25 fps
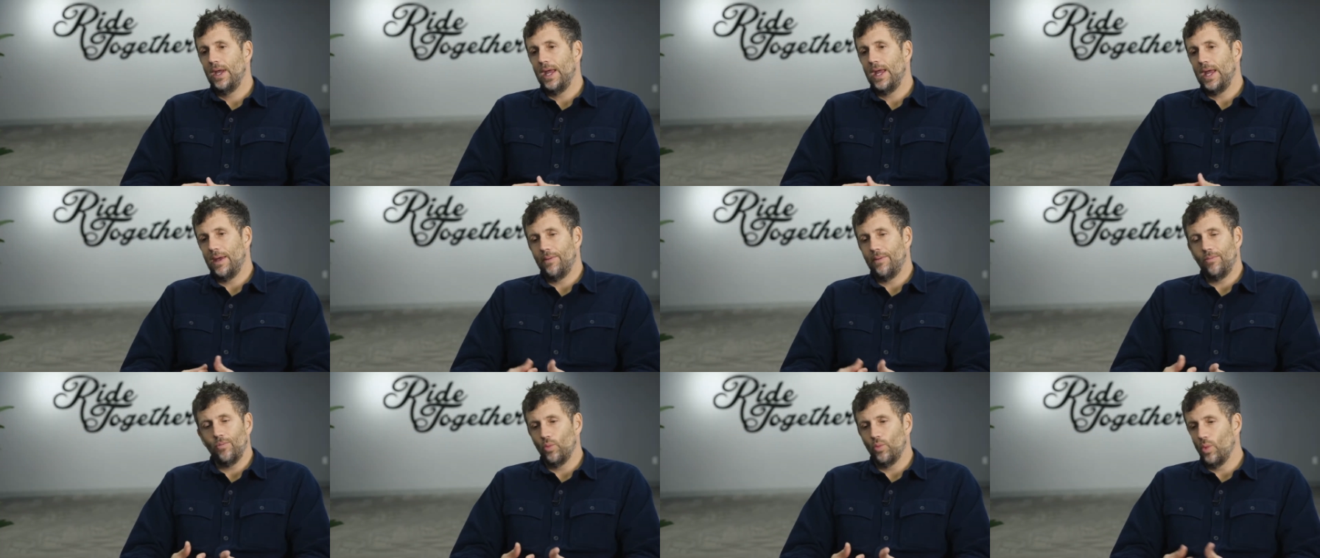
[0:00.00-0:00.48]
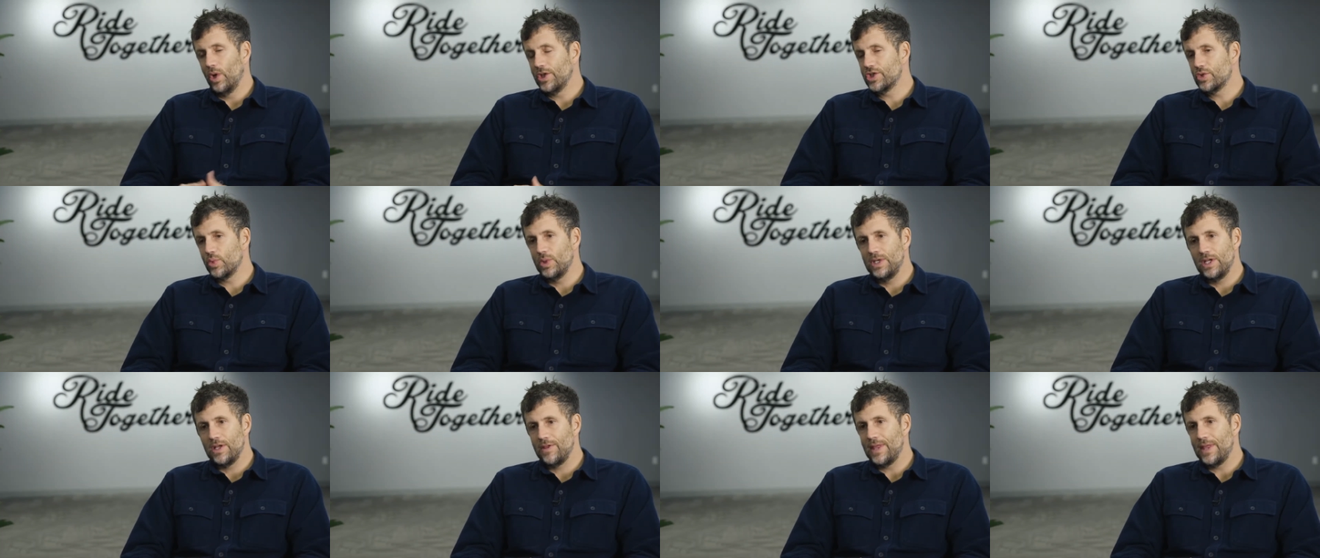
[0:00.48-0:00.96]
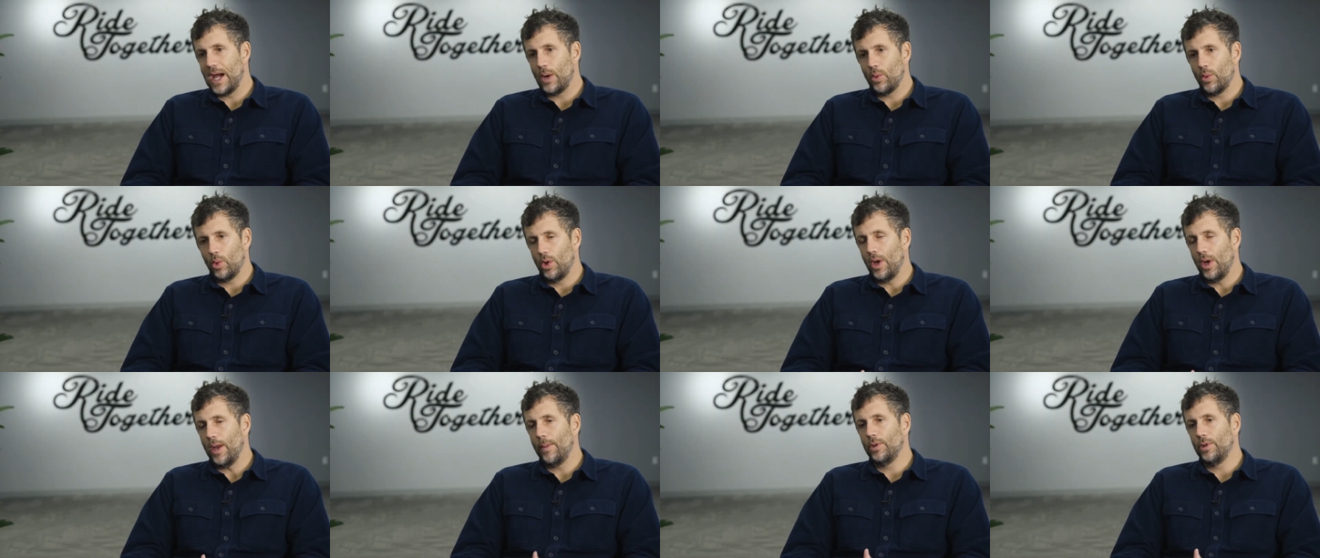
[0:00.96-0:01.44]
And once we did that,
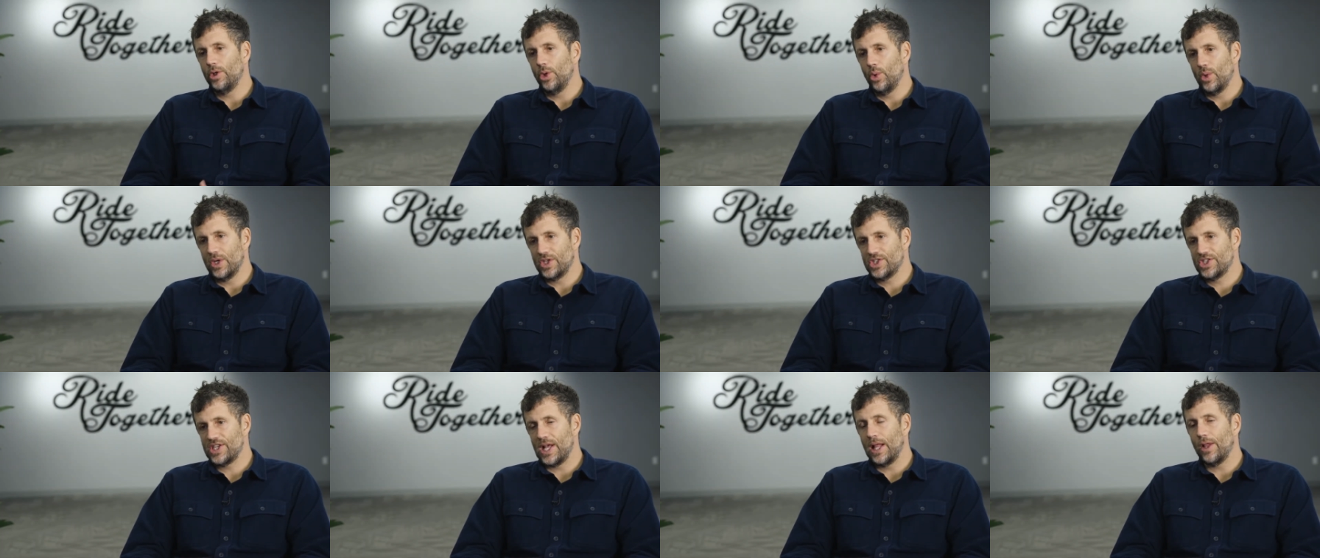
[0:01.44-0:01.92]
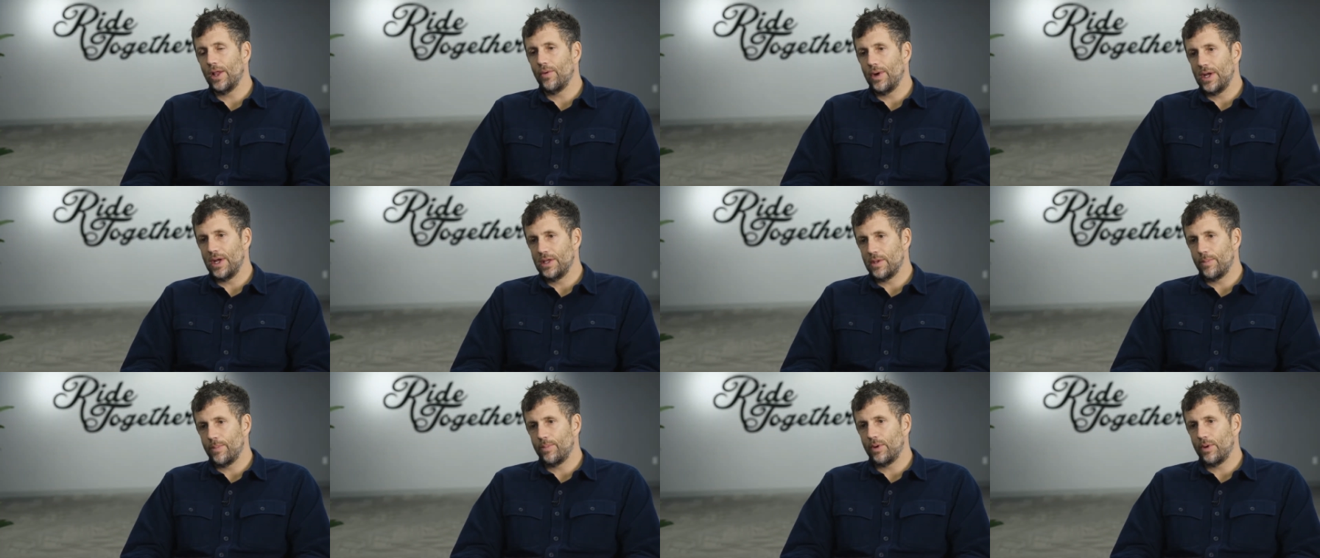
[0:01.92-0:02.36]
we were able to accelerate the